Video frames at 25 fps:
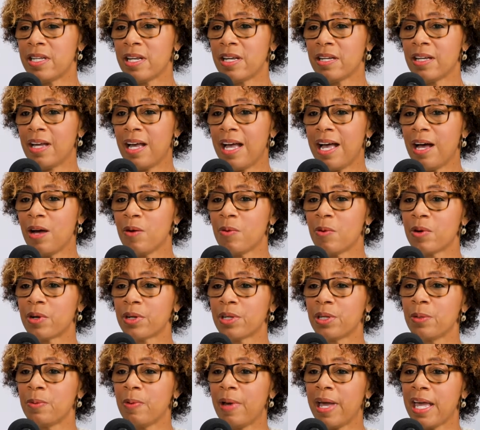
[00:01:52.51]
How are
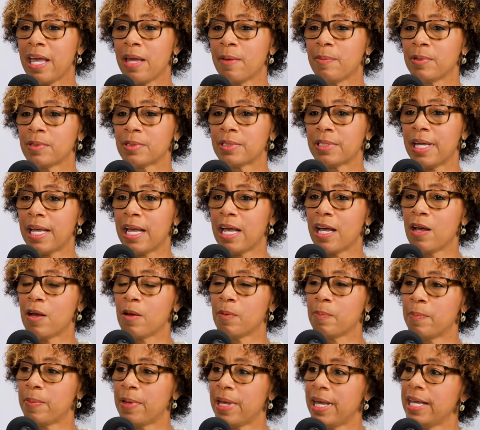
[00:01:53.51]
you able to
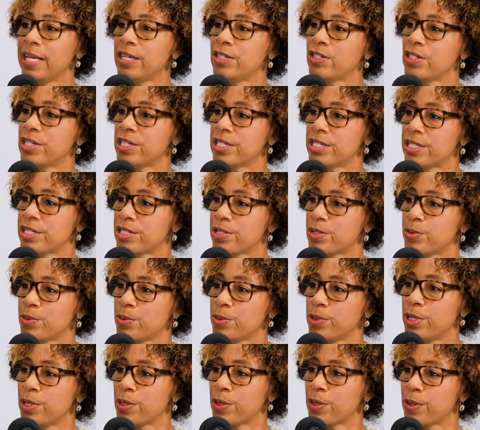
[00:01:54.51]
help patients through
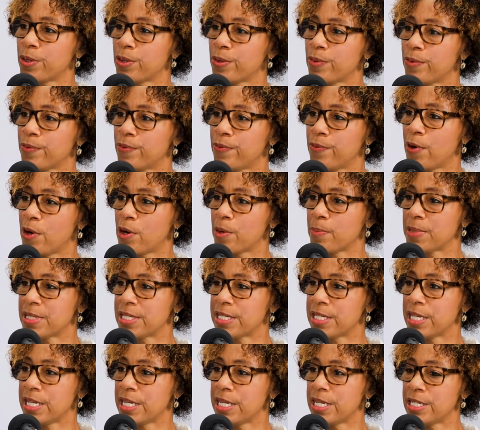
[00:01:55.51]
your
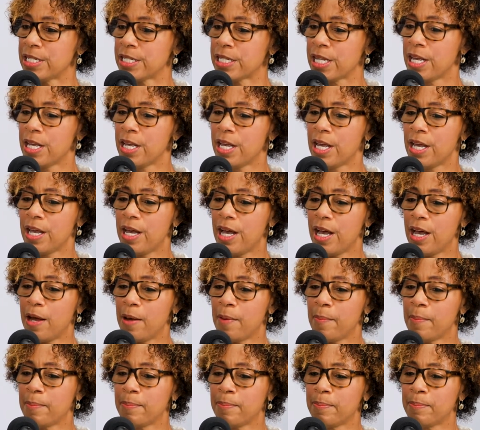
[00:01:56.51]
pharmacies
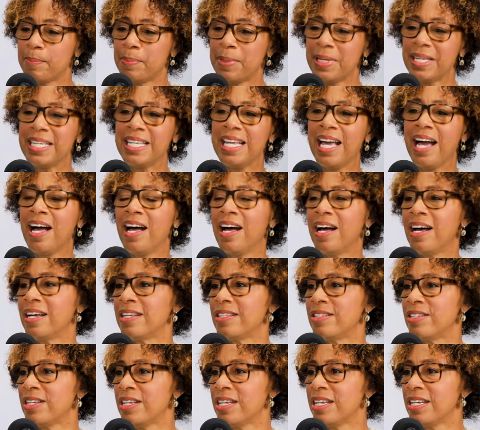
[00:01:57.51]

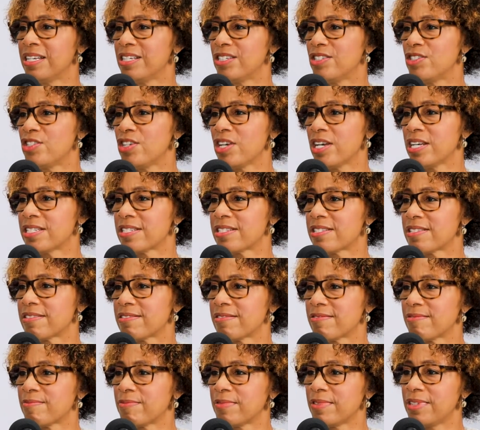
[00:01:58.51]
beyond just
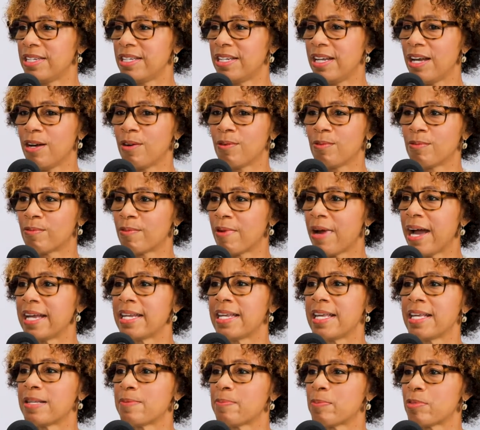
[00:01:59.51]

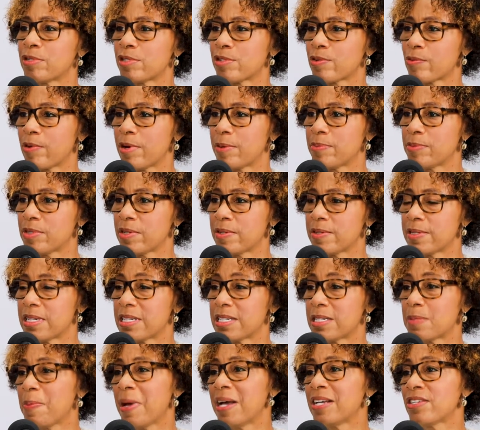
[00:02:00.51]
writing prescriptions,
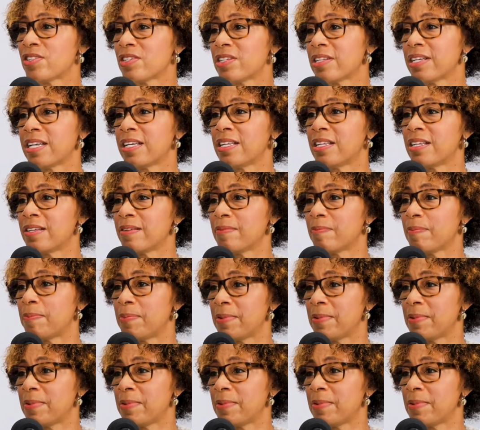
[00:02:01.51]
especially